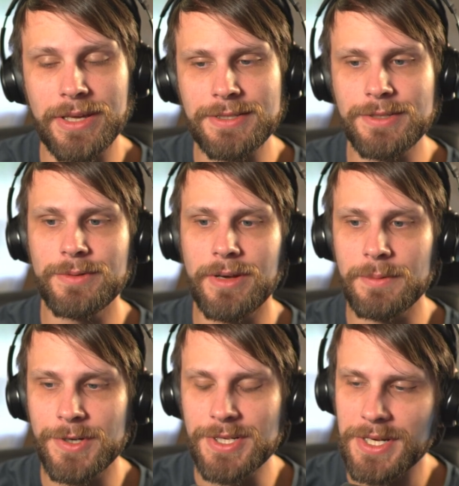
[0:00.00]
I do
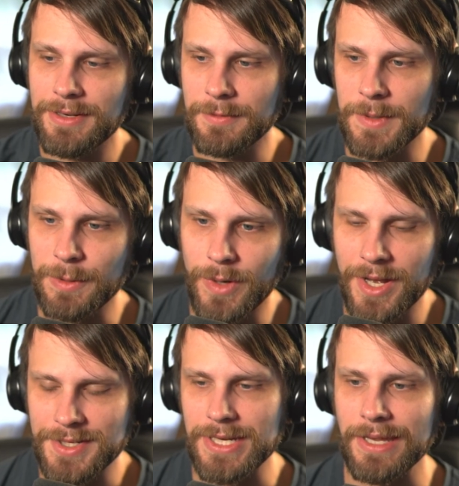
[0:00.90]
appreciate everybody
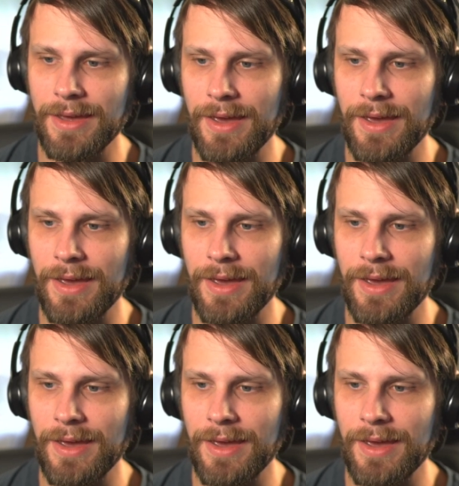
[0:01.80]
watching.